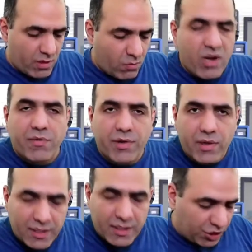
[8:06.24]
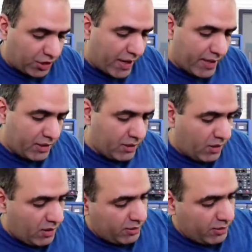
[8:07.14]
Well, whatever, let's try
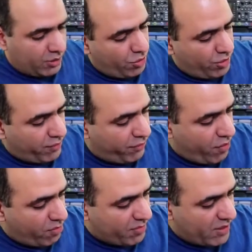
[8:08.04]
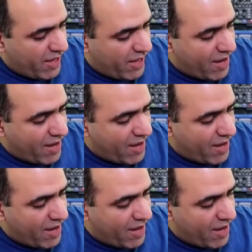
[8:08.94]
it. I'll soak the foams in